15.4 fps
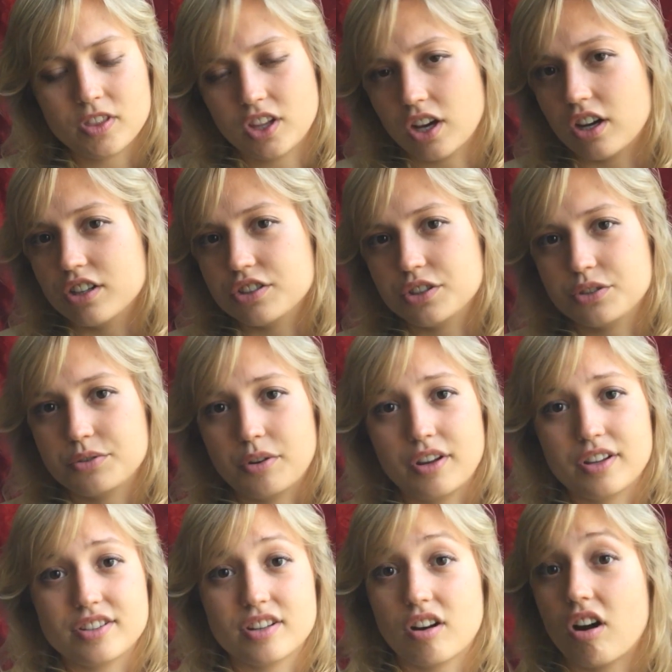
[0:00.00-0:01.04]
theology
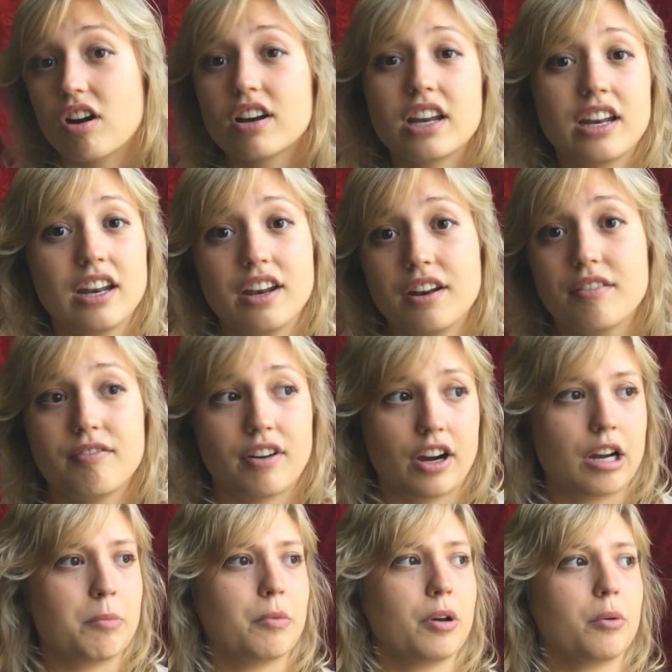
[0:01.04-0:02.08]
students that aren't in an
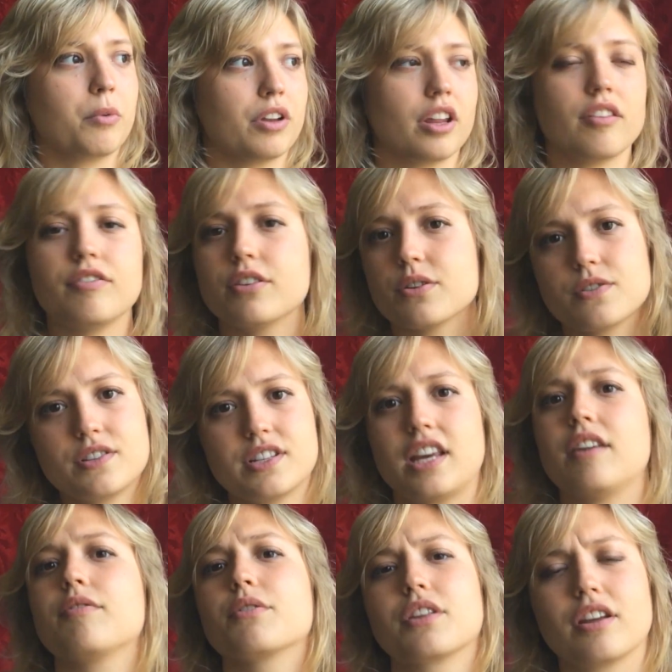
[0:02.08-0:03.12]
environment where they feel
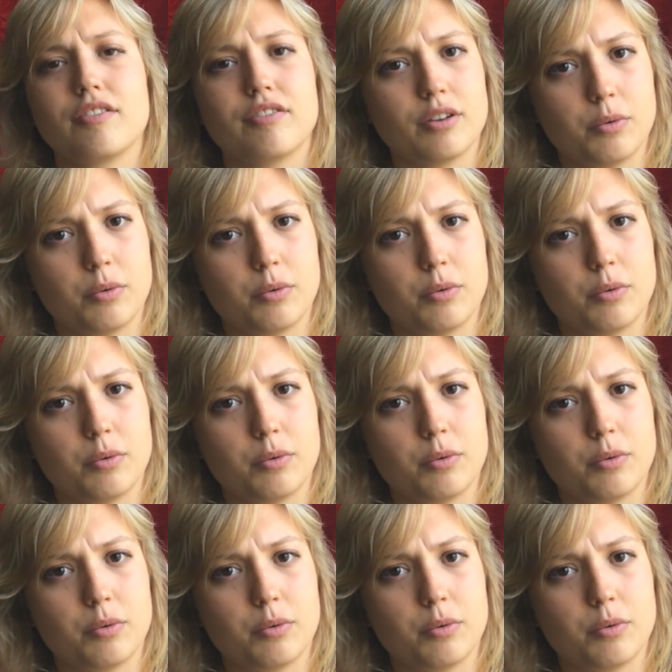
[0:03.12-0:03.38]
safe, where they